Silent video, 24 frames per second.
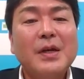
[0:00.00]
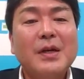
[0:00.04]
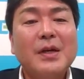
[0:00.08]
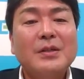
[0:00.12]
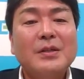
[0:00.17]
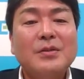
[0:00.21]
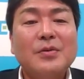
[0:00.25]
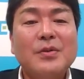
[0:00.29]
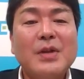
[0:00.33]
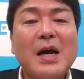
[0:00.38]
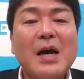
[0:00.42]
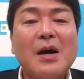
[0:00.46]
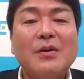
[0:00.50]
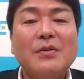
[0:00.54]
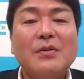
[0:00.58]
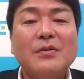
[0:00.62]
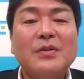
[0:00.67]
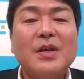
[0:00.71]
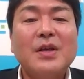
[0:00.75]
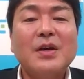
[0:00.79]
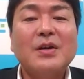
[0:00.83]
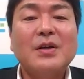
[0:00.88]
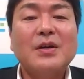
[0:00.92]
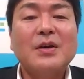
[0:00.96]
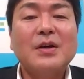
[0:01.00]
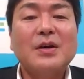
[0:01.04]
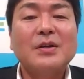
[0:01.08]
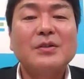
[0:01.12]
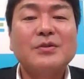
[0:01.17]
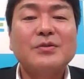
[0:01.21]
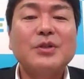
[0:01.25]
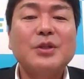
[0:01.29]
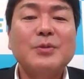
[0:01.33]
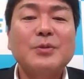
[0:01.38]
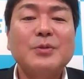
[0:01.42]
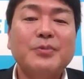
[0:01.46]
So now there are
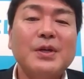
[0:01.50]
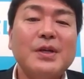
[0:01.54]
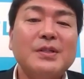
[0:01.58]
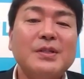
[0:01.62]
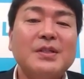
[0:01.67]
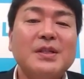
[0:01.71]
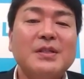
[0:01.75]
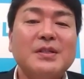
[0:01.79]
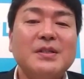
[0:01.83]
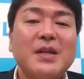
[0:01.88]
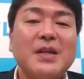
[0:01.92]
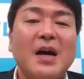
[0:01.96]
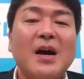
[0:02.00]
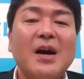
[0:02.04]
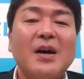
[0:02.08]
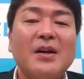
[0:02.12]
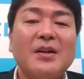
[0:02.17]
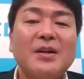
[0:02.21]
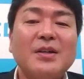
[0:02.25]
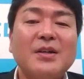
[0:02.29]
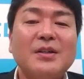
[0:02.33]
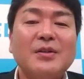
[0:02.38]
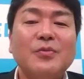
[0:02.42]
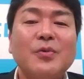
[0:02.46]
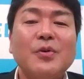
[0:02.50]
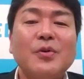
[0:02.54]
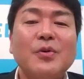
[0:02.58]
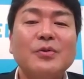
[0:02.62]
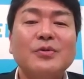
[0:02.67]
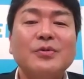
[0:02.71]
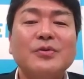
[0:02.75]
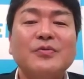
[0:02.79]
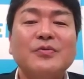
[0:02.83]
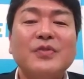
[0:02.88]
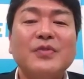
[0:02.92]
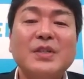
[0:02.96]
three places I really want
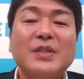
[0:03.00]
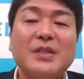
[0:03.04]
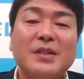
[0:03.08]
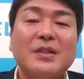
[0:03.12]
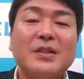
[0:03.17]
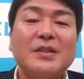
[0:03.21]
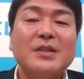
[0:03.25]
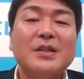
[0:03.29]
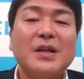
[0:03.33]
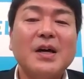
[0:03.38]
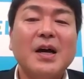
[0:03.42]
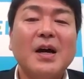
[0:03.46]
to visit,